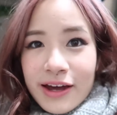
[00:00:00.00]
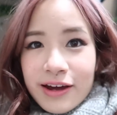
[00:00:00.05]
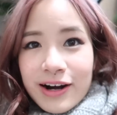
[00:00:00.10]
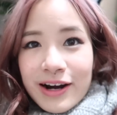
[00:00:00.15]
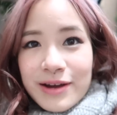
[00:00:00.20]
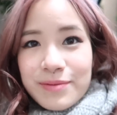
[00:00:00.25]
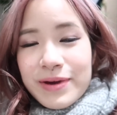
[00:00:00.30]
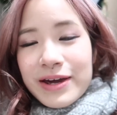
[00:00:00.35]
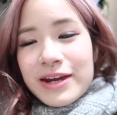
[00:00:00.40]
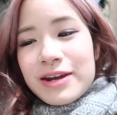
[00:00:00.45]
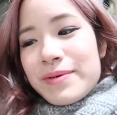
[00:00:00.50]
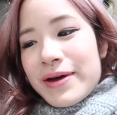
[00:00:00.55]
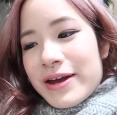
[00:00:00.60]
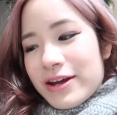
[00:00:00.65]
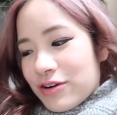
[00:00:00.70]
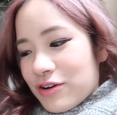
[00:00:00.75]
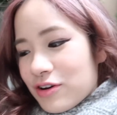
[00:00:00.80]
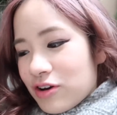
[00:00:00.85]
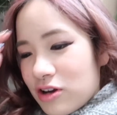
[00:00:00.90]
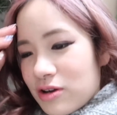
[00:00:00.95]
Alright, made it back
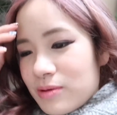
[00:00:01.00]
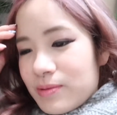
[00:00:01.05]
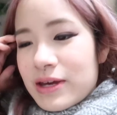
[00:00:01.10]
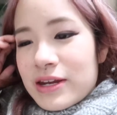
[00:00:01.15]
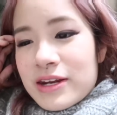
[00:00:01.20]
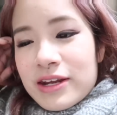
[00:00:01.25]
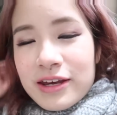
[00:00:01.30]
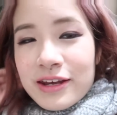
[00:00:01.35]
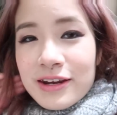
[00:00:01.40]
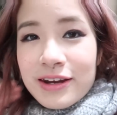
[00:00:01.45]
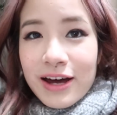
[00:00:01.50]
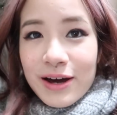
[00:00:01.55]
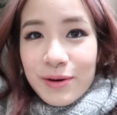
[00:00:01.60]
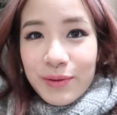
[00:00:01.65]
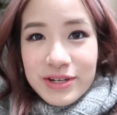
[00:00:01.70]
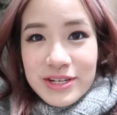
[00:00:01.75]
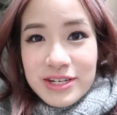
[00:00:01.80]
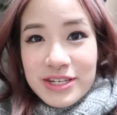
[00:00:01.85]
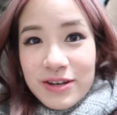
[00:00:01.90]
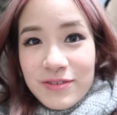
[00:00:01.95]
home and then I
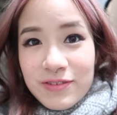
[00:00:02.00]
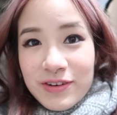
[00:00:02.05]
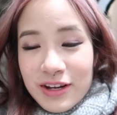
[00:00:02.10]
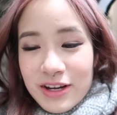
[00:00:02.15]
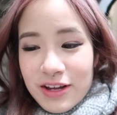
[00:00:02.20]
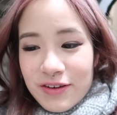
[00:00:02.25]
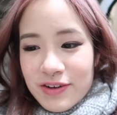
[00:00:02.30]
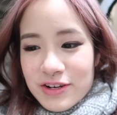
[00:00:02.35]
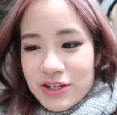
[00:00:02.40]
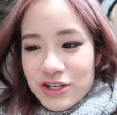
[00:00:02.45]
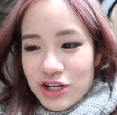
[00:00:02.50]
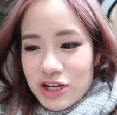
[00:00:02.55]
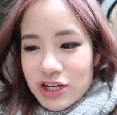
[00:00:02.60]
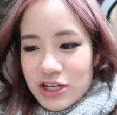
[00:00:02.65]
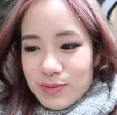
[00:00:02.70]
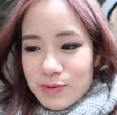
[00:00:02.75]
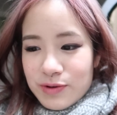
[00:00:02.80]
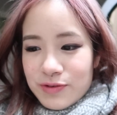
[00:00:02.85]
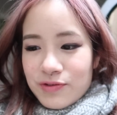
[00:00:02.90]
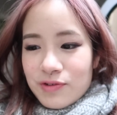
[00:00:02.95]
went to 7-Eleven
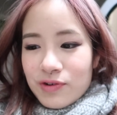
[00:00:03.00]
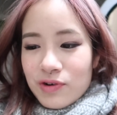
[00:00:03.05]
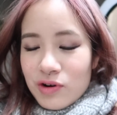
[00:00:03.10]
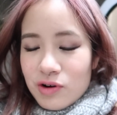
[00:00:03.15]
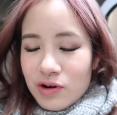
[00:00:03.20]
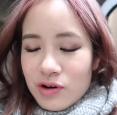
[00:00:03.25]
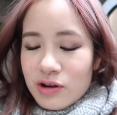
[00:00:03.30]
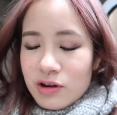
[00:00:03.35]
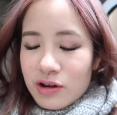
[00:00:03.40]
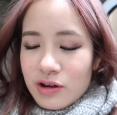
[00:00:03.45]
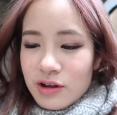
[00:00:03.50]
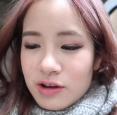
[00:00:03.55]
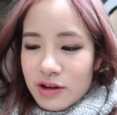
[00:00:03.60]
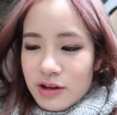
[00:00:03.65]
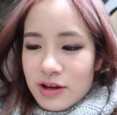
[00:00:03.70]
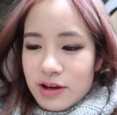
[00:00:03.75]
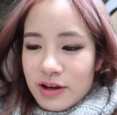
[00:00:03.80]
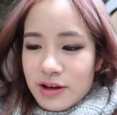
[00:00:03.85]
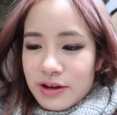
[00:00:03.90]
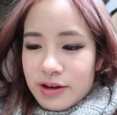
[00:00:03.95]
just before
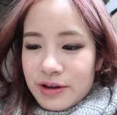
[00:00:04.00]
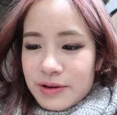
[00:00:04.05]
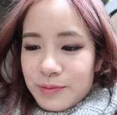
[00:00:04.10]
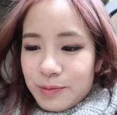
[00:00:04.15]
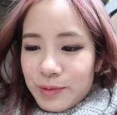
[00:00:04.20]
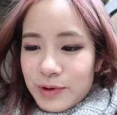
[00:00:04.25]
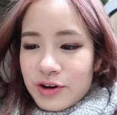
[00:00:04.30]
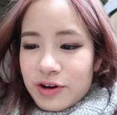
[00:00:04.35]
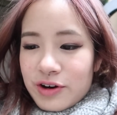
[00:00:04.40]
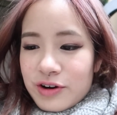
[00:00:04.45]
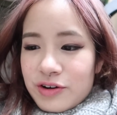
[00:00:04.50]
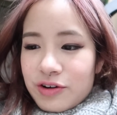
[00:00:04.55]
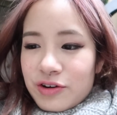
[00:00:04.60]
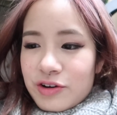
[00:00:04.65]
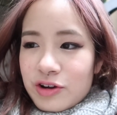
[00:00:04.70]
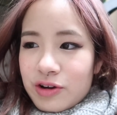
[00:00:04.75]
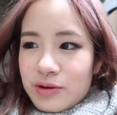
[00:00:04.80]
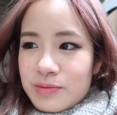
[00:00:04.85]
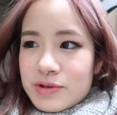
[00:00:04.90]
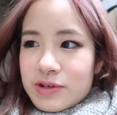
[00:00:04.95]
we got
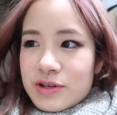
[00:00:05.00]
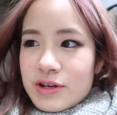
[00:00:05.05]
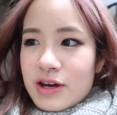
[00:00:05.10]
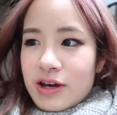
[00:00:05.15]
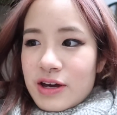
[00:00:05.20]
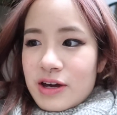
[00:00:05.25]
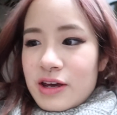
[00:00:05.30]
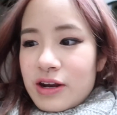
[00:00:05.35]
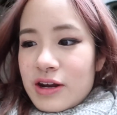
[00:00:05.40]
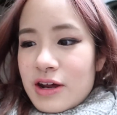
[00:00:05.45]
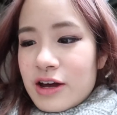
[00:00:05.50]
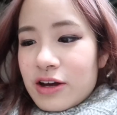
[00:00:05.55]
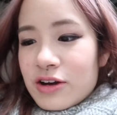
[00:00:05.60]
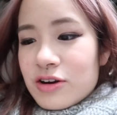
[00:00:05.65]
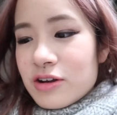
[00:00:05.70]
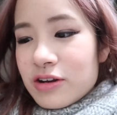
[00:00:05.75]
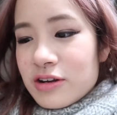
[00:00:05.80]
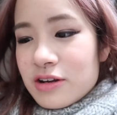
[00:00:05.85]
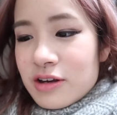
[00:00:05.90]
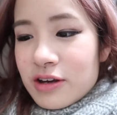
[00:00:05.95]
home and I
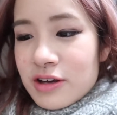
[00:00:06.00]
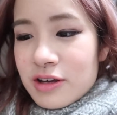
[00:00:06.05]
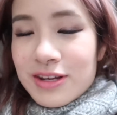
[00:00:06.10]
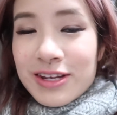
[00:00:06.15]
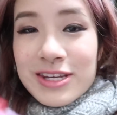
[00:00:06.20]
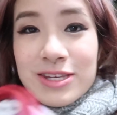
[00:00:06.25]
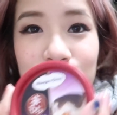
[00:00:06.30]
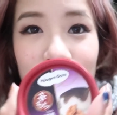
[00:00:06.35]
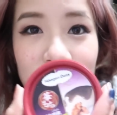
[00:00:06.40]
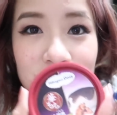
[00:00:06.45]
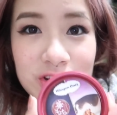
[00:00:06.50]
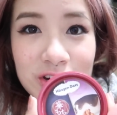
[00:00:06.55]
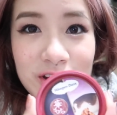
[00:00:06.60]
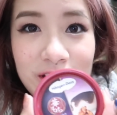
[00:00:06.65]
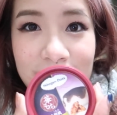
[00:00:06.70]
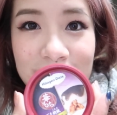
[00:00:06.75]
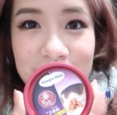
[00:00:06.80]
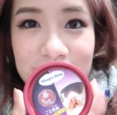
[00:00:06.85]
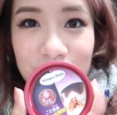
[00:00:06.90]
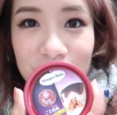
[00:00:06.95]
got this mochi
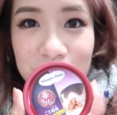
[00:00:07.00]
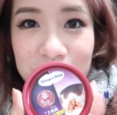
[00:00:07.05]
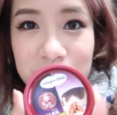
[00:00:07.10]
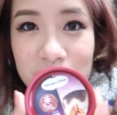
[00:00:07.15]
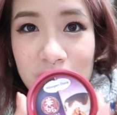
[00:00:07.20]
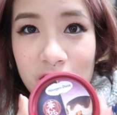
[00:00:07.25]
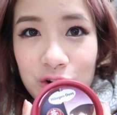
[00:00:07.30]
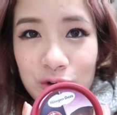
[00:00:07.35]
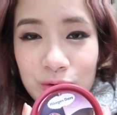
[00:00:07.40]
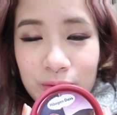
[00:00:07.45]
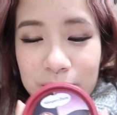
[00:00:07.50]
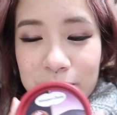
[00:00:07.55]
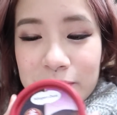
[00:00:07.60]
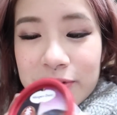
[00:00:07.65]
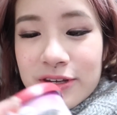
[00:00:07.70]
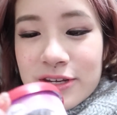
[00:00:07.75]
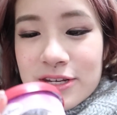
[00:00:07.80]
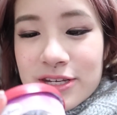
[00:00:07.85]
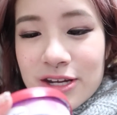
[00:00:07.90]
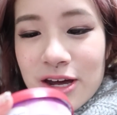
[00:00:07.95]
ice cream. So I remember
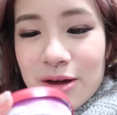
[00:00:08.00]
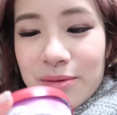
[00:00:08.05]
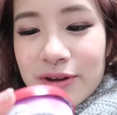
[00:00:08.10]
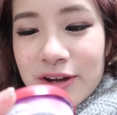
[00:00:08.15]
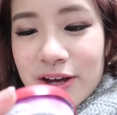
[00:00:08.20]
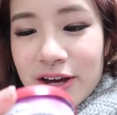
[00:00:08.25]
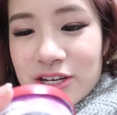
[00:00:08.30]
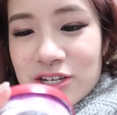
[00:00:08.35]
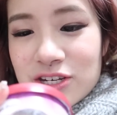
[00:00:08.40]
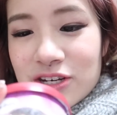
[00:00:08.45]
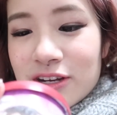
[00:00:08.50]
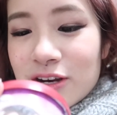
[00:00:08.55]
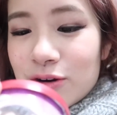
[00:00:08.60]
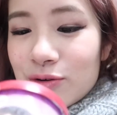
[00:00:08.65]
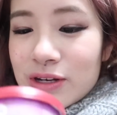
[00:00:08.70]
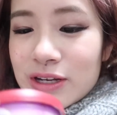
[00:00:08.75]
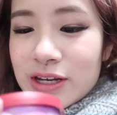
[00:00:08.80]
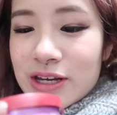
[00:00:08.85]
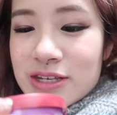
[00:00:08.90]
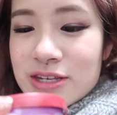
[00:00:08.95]
this time last year they
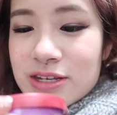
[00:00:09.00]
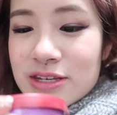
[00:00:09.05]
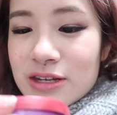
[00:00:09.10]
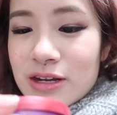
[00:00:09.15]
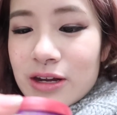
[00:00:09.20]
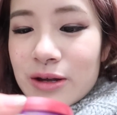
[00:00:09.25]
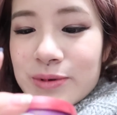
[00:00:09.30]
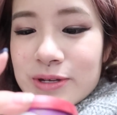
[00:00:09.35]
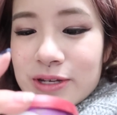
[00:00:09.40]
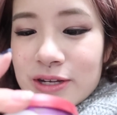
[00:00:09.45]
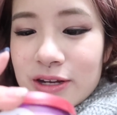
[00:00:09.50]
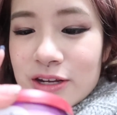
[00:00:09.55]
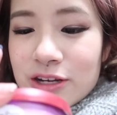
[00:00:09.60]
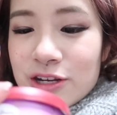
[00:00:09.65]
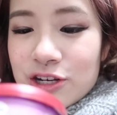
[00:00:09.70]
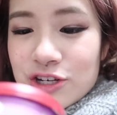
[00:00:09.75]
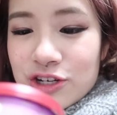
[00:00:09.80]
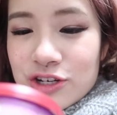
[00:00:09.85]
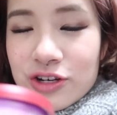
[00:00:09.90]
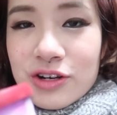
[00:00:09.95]
released this limited
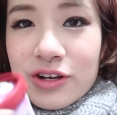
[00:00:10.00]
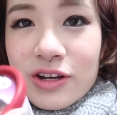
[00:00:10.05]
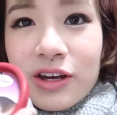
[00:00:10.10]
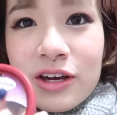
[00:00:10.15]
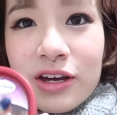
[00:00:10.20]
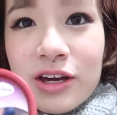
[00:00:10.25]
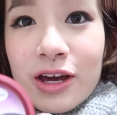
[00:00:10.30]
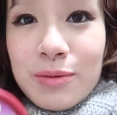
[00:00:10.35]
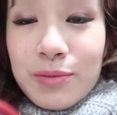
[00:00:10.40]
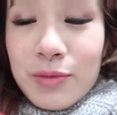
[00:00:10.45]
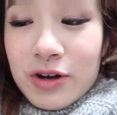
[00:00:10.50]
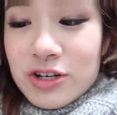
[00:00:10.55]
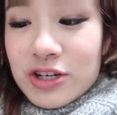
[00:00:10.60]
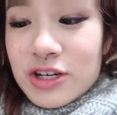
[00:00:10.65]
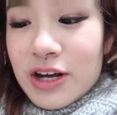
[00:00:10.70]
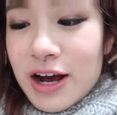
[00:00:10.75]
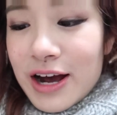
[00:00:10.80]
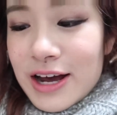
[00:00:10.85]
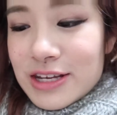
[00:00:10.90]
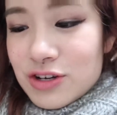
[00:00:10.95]
edition mochi
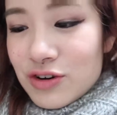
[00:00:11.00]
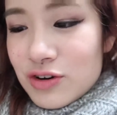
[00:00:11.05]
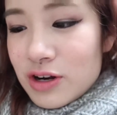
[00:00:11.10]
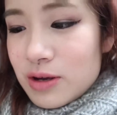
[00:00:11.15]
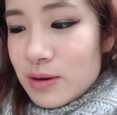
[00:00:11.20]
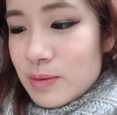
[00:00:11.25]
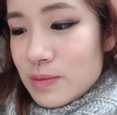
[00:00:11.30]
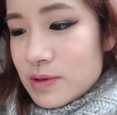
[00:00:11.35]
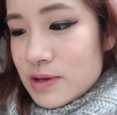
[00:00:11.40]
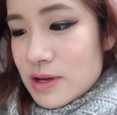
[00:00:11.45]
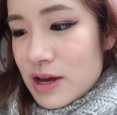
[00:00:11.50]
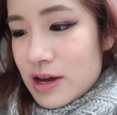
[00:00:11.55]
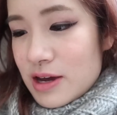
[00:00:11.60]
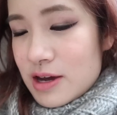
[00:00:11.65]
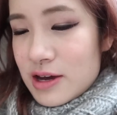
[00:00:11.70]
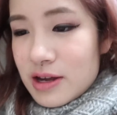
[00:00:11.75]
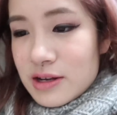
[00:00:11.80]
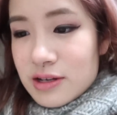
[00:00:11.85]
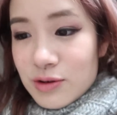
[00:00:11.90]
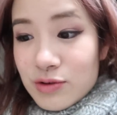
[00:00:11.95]
ice cream
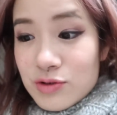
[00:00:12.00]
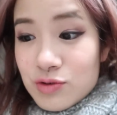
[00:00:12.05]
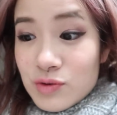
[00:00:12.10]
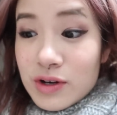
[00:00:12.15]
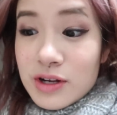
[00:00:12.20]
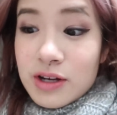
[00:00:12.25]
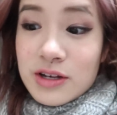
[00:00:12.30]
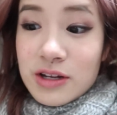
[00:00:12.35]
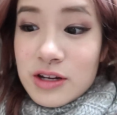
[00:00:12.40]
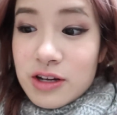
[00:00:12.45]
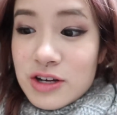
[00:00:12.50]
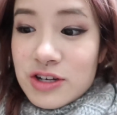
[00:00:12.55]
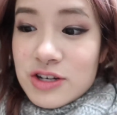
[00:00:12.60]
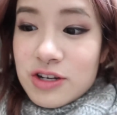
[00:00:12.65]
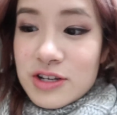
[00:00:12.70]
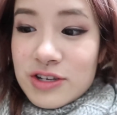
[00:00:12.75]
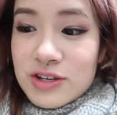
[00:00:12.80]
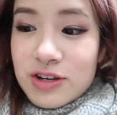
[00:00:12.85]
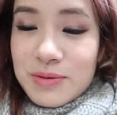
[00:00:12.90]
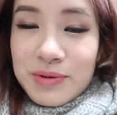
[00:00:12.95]
and it was really
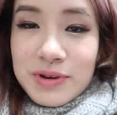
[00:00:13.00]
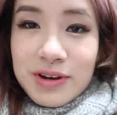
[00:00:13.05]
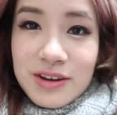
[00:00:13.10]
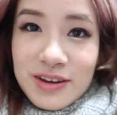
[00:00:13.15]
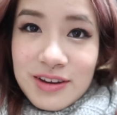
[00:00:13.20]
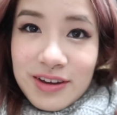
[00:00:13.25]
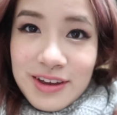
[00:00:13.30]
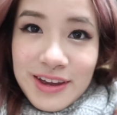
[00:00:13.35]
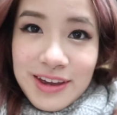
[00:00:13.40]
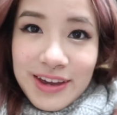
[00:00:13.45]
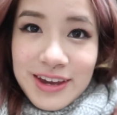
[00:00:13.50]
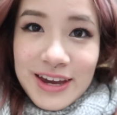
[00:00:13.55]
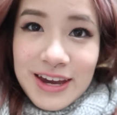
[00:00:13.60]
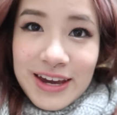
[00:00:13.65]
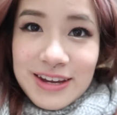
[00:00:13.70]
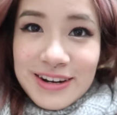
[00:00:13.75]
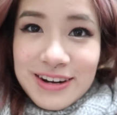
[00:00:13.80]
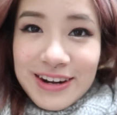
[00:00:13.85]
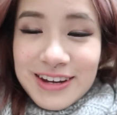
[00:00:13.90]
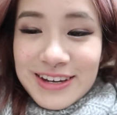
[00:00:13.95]
delicious, so I'm gonna
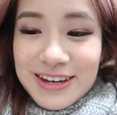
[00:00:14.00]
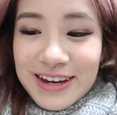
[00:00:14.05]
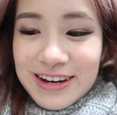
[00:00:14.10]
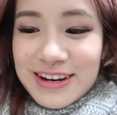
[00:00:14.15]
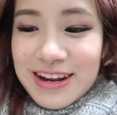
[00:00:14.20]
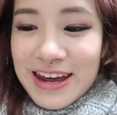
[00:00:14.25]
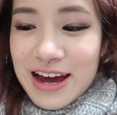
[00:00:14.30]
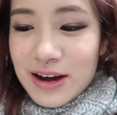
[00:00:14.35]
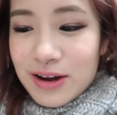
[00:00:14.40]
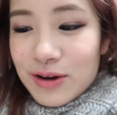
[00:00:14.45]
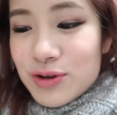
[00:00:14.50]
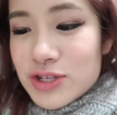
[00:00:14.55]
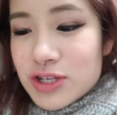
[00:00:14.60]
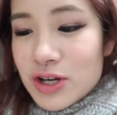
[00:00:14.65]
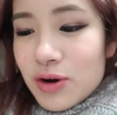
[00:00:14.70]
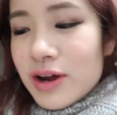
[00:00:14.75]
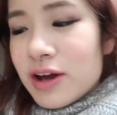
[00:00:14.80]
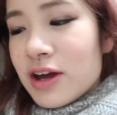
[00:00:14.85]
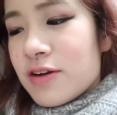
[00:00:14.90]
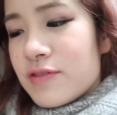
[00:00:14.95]
eat it again now. It was
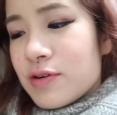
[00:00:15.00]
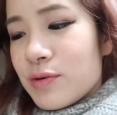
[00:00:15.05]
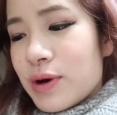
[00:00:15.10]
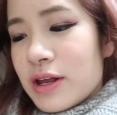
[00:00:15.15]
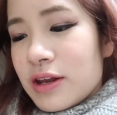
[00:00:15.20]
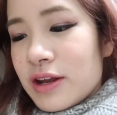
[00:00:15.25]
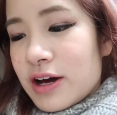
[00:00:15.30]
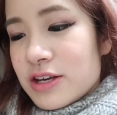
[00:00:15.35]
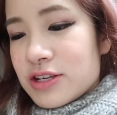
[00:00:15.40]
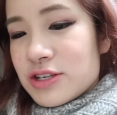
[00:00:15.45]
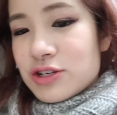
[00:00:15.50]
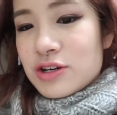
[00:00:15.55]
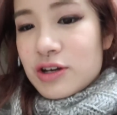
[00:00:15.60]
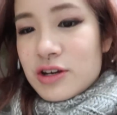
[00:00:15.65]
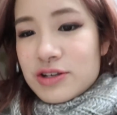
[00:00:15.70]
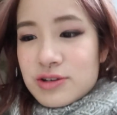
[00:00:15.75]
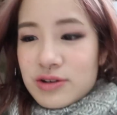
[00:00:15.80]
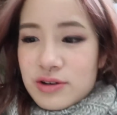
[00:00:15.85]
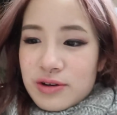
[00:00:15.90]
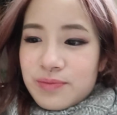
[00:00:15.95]
sold out everywhere last year,
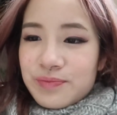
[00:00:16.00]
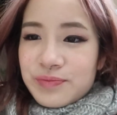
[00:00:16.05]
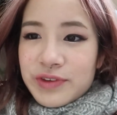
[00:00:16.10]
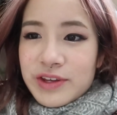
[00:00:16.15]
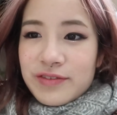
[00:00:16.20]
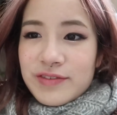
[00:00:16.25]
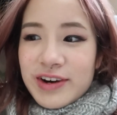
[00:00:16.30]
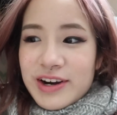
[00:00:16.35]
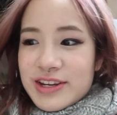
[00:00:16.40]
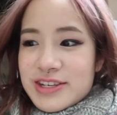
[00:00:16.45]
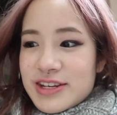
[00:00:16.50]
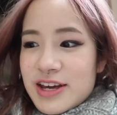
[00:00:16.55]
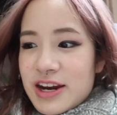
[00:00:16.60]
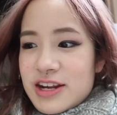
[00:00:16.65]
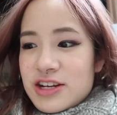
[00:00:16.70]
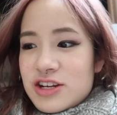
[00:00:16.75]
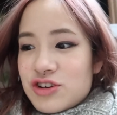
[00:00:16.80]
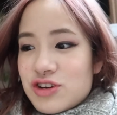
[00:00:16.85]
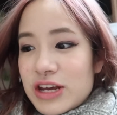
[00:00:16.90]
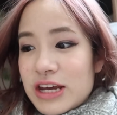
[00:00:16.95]
so very
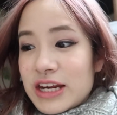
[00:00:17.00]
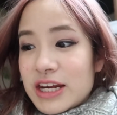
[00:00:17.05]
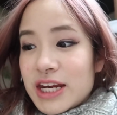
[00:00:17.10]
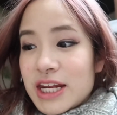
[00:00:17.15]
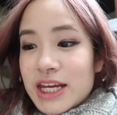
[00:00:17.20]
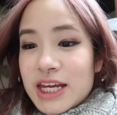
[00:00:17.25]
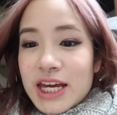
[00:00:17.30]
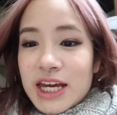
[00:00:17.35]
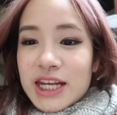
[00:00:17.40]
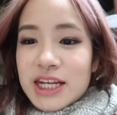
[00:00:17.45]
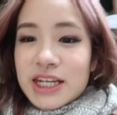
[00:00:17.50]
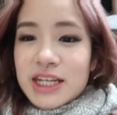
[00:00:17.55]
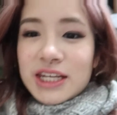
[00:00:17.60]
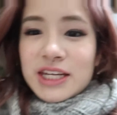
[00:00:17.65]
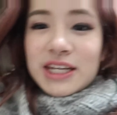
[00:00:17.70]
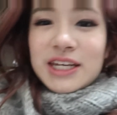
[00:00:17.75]
excited to eat it again.